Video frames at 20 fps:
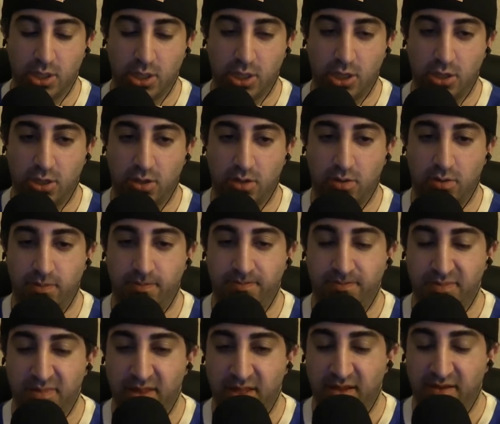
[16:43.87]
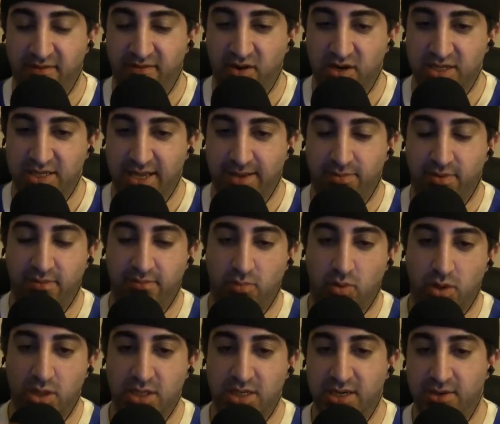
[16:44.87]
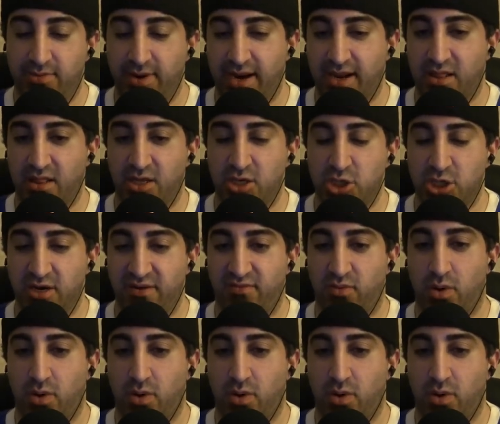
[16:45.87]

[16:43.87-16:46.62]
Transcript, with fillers: you know, for example, more deregulation